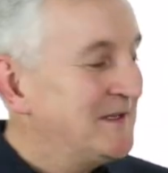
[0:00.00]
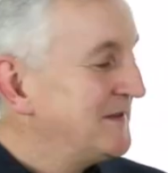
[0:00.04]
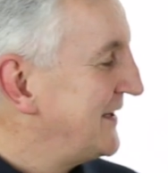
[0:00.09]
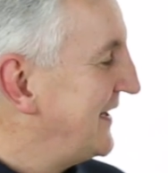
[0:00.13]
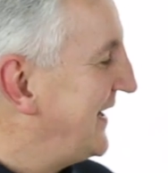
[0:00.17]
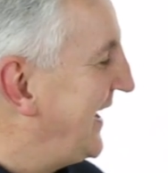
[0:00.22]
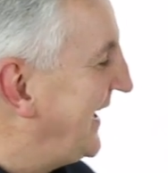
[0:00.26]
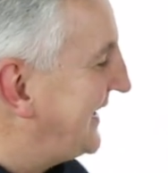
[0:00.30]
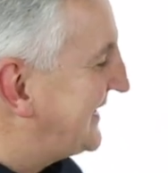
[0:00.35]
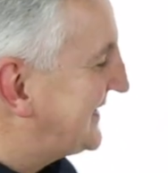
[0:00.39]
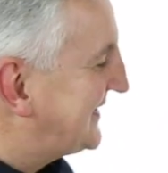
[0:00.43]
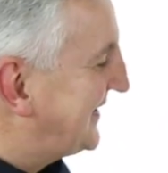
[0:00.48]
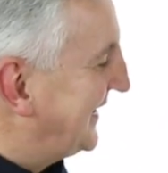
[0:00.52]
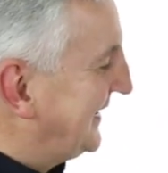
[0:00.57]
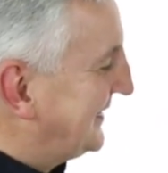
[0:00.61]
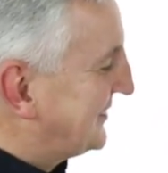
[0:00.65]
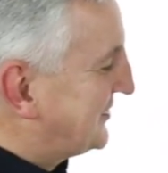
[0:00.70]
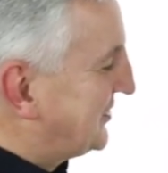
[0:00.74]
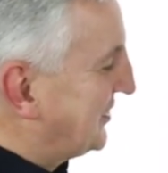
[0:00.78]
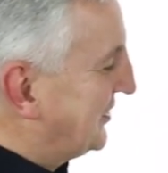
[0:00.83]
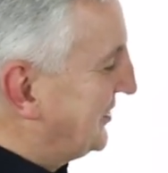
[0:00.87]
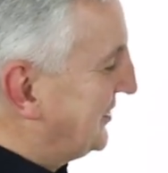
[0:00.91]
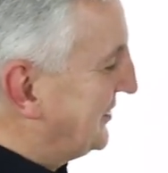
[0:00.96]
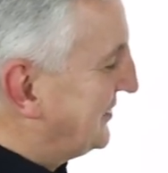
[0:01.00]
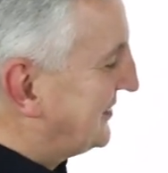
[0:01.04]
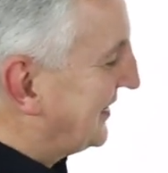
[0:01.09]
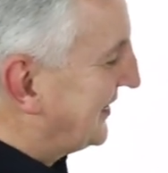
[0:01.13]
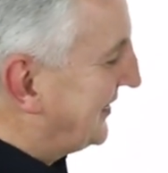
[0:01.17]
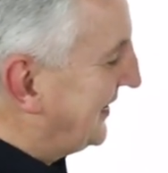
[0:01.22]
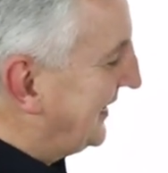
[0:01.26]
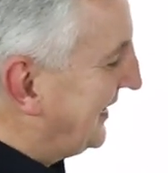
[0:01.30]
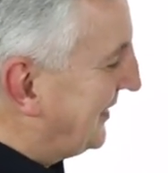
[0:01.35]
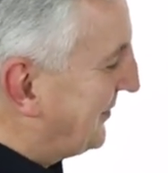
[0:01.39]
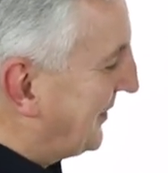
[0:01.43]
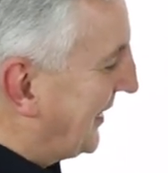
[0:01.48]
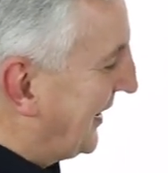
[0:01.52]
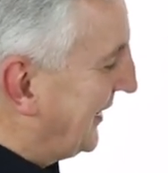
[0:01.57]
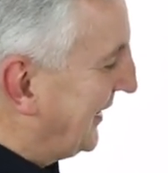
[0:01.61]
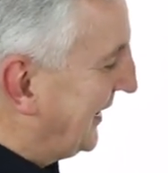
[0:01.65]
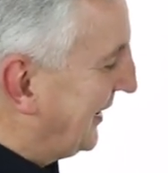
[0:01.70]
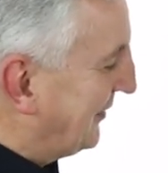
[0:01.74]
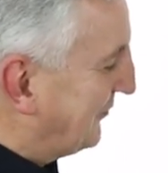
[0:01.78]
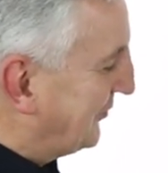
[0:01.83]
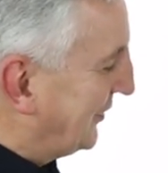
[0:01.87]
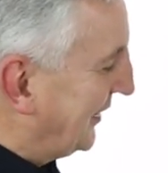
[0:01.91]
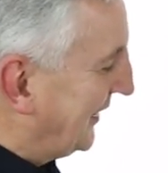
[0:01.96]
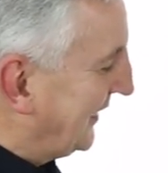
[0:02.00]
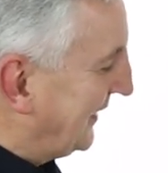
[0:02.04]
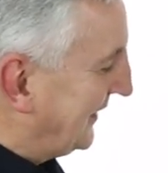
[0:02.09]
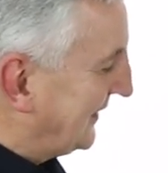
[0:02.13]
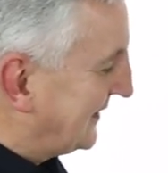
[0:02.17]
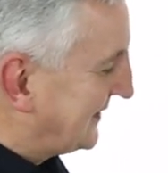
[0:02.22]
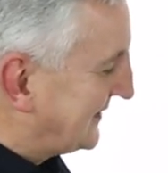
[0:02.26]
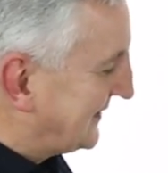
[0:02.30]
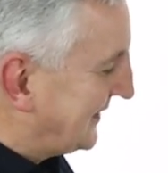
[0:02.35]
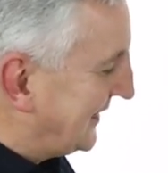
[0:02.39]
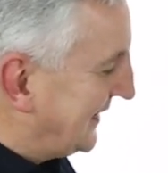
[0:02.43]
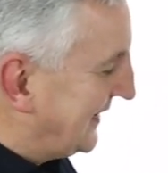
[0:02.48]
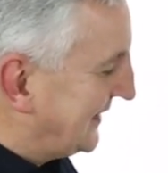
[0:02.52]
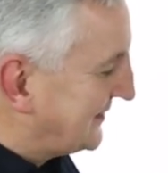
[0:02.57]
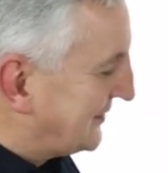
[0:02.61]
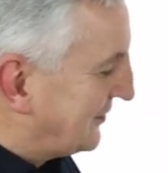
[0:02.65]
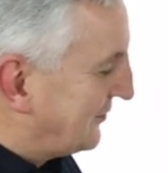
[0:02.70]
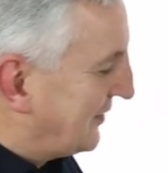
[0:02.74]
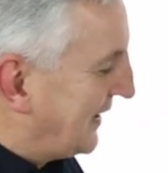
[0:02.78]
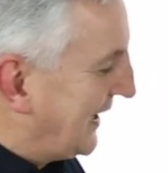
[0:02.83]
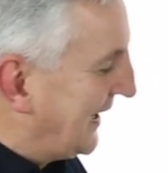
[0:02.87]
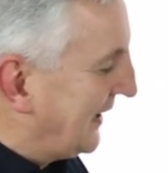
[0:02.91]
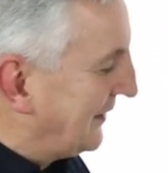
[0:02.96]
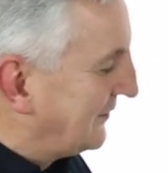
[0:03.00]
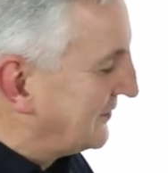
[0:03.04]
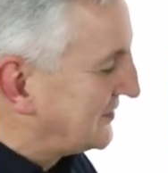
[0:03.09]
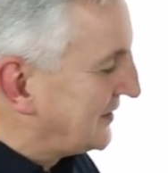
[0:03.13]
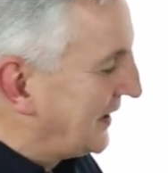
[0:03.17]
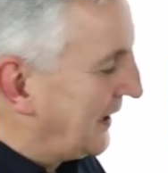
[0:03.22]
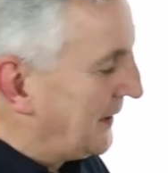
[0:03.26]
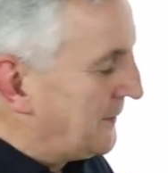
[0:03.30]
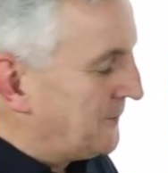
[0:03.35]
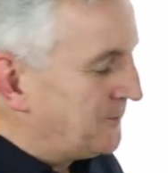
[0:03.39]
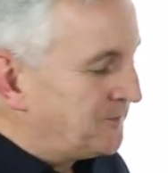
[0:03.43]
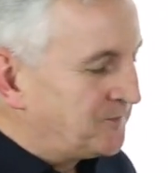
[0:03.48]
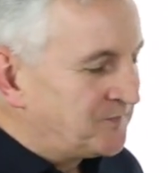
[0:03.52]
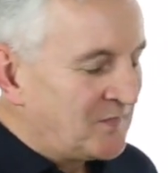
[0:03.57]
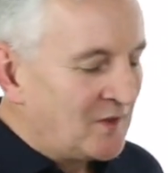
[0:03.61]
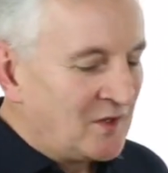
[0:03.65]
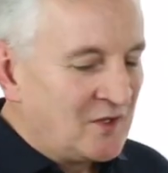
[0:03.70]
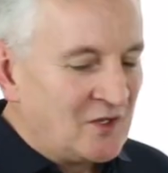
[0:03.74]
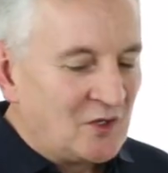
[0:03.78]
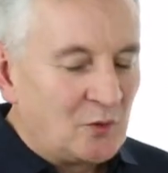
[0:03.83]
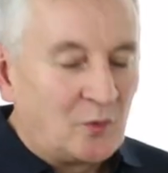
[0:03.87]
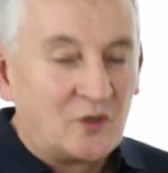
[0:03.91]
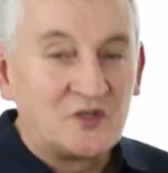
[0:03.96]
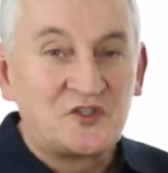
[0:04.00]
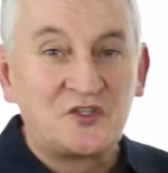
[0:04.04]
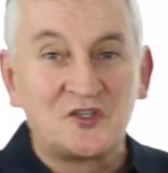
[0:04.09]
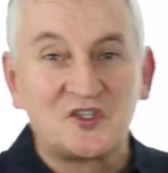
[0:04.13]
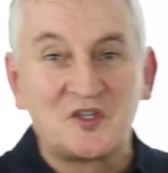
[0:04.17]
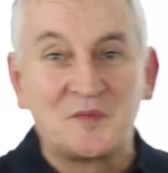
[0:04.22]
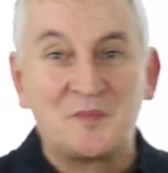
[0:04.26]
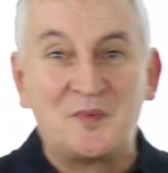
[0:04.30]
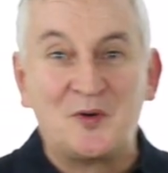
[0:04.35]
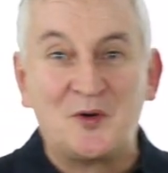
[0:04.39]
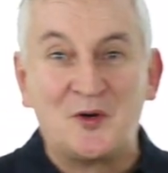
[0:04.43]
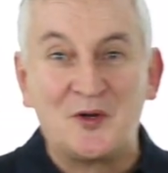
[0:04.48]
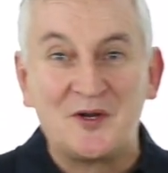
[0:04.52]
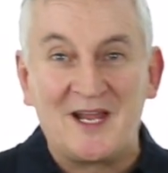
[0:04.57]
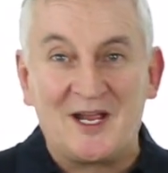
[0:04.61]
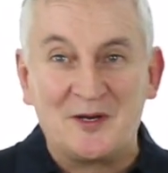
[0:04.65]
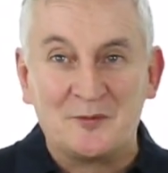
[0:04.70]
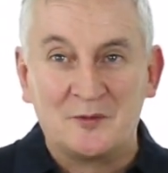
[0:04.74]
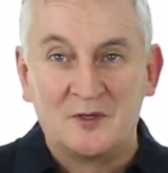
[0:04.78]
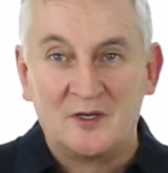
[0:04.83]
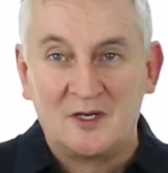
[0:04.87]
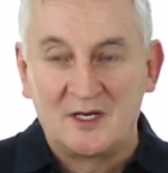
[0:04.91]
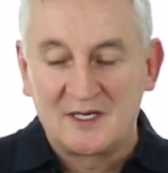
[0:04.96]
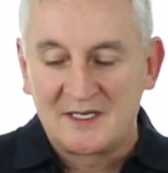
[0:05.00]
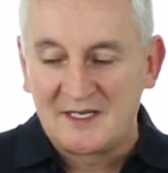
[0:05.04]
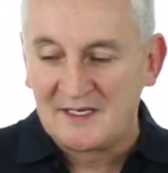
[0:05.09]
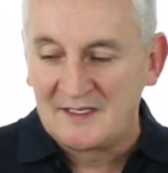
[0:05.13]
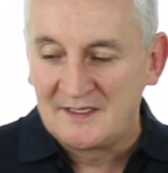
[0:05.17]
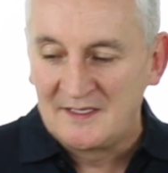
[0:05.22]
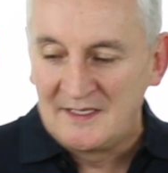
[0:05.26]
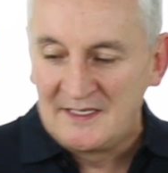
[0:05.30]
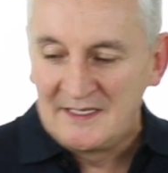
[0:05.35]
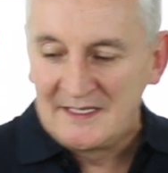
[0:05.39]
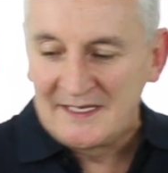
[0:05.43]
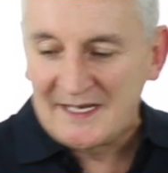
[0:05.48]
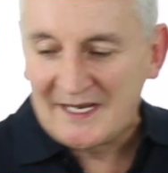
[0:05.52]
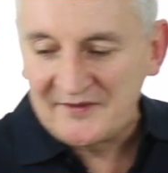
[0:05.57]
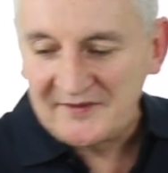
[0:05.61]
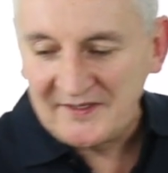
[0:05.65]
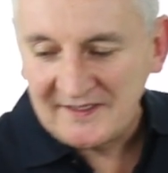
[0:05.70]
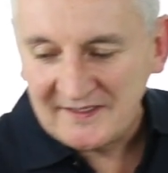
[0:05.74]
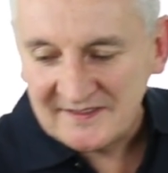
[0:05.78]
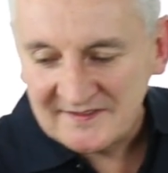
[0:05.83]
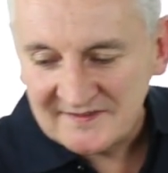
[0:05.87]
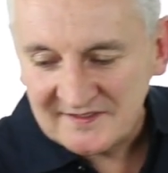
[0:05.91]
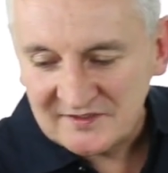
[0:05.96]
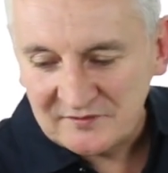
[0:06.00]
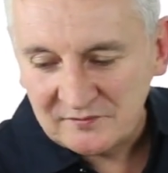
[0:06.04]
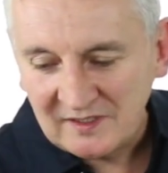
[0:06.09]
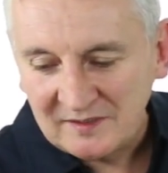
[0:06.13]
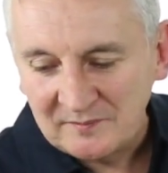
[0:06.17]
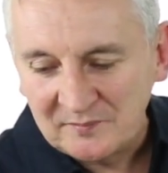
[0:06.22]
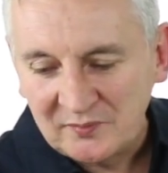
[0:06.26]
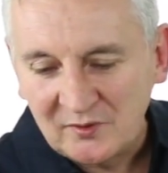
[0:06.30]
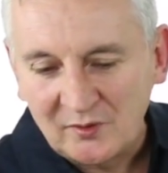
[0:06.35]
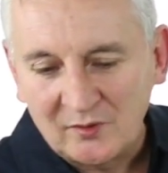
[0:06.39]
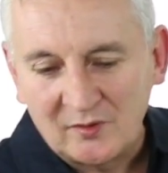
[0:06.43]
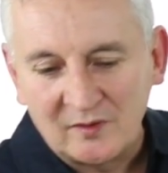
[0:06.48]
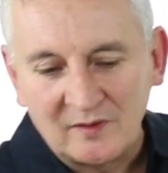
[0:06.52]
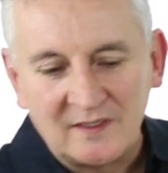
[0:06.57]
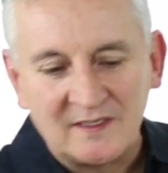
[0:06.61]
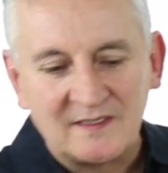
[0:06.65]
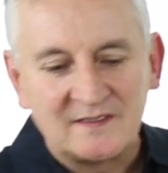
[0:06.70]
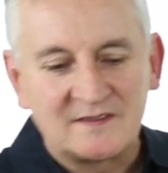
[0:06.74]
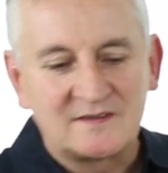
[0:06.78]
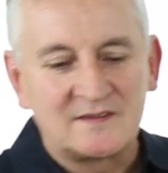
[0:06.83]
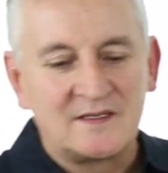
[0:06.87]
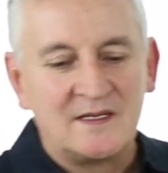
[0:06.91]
The next thing to think about here really is around what's your support network, and I think this is really important.